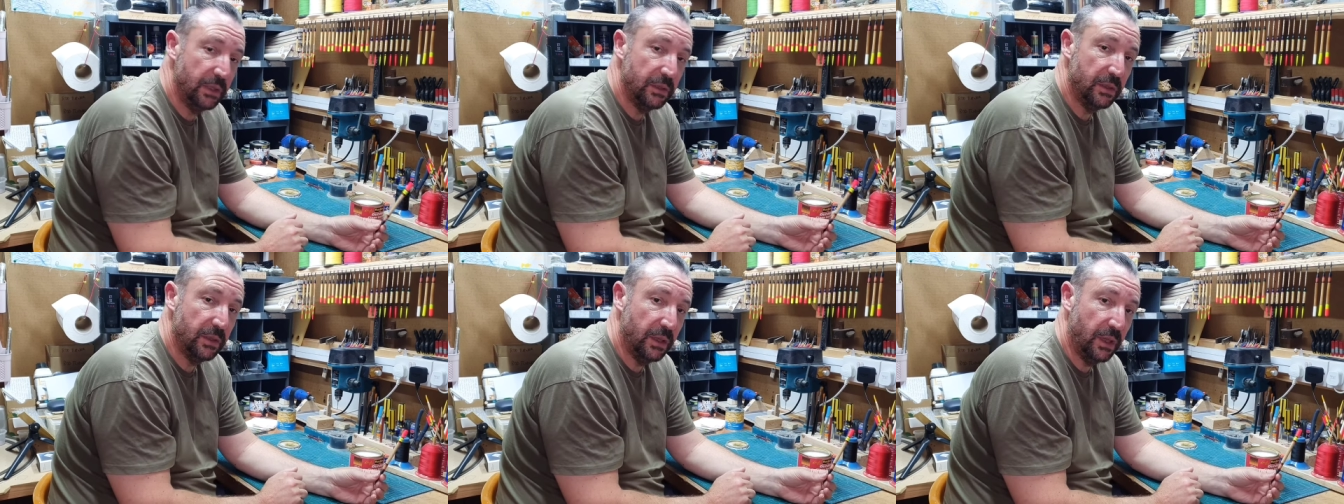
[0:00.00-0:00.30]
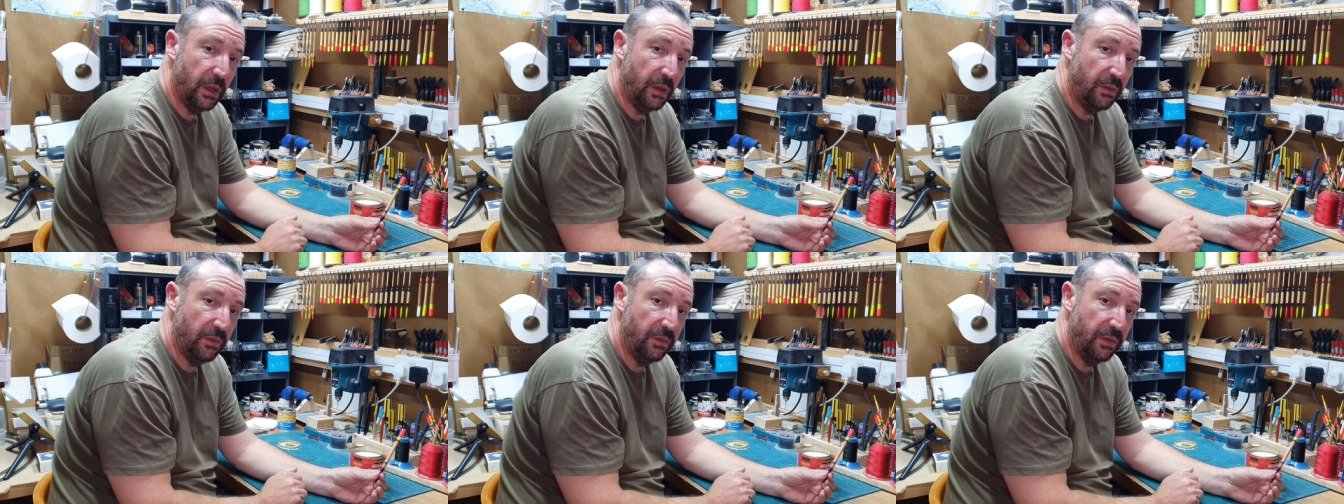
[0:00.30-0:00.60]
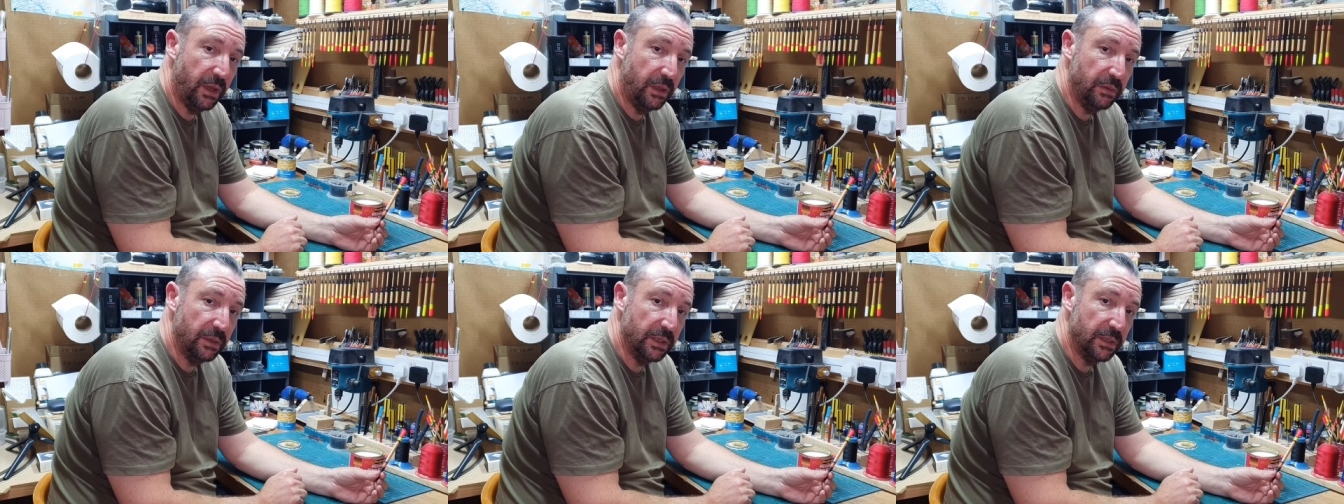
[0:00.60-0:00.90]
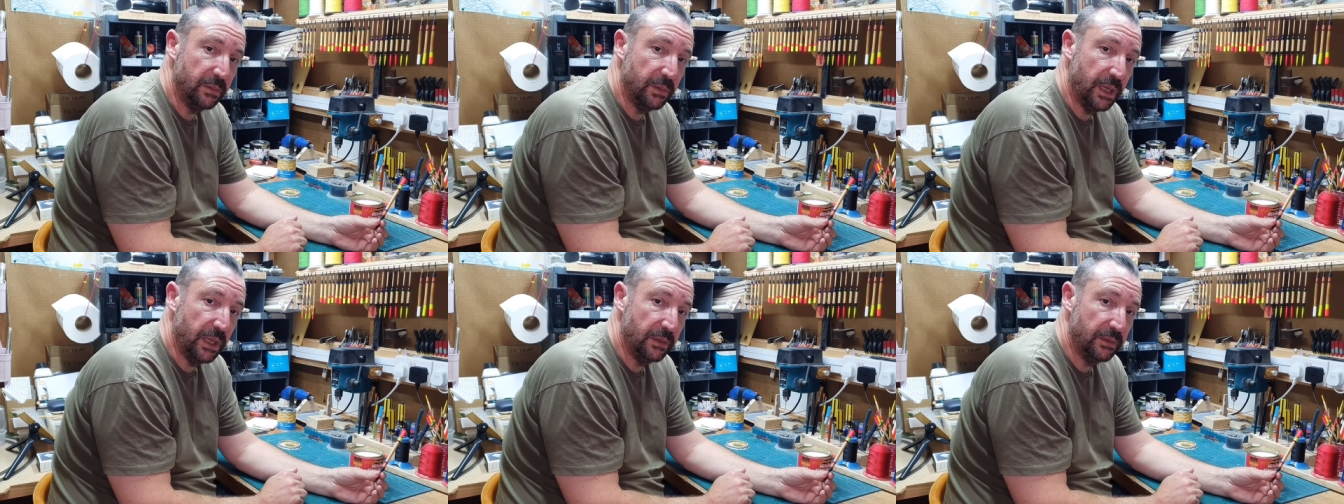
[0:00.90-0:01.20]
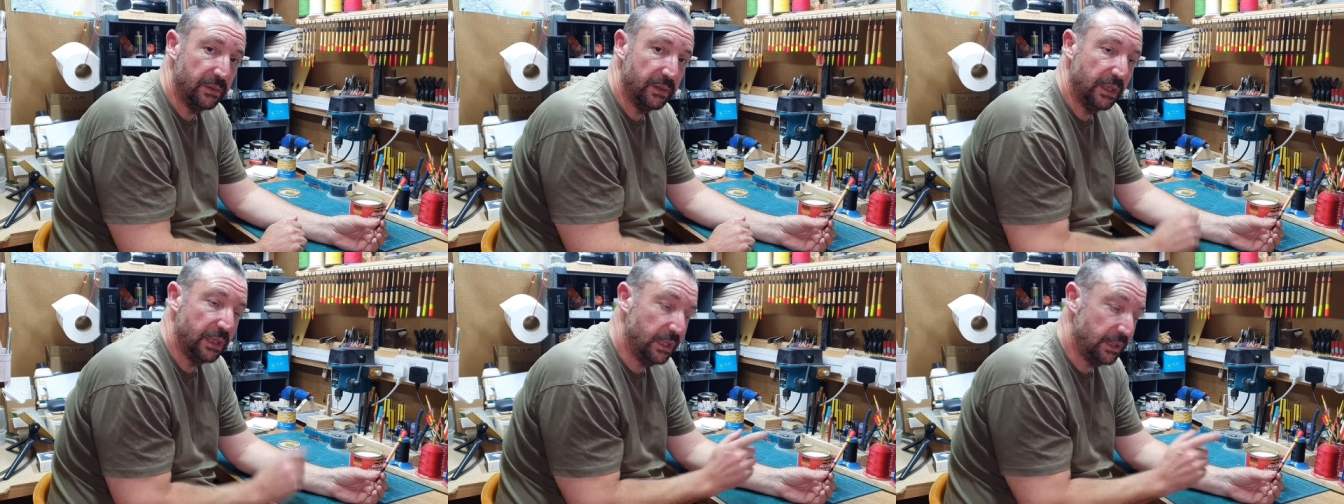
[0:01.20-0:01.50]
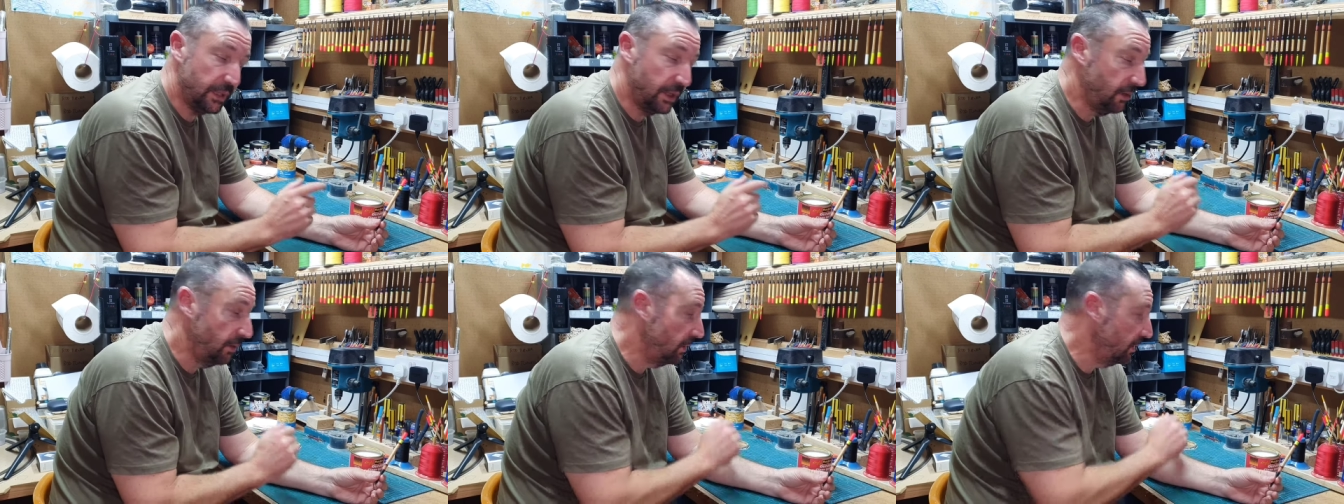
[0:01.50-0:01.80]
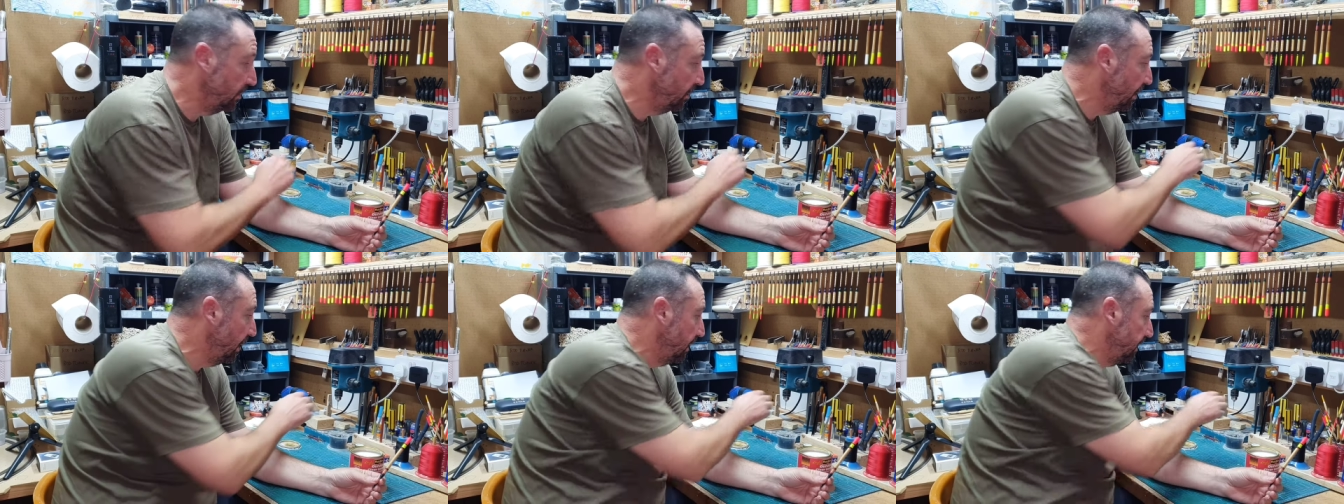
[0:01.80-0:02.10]
to the whole float as well. So let's get
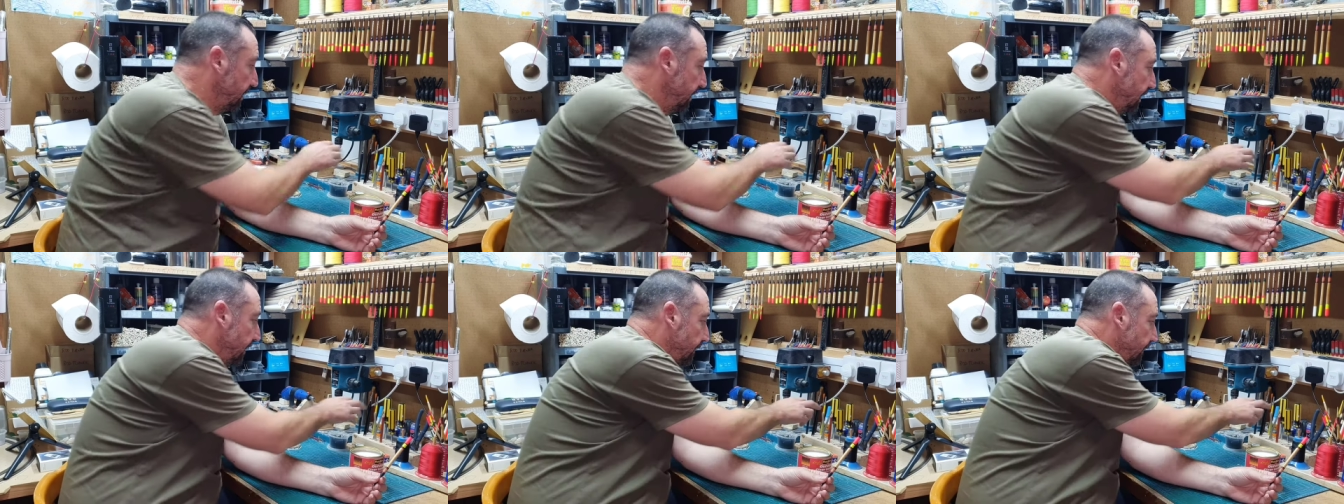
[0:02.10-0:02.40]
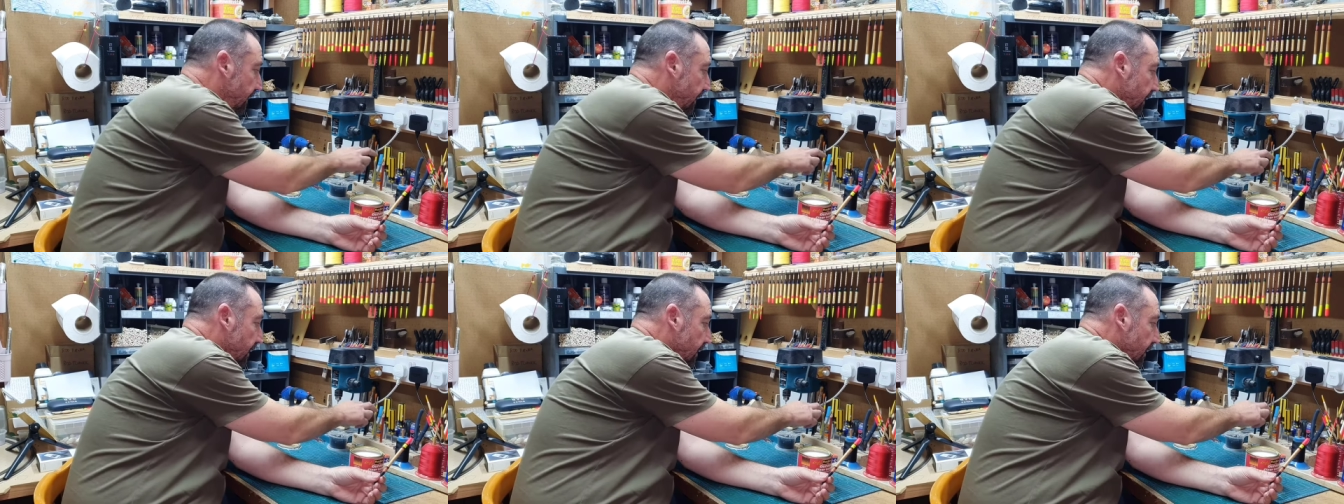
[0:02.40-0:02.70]
on and paint that.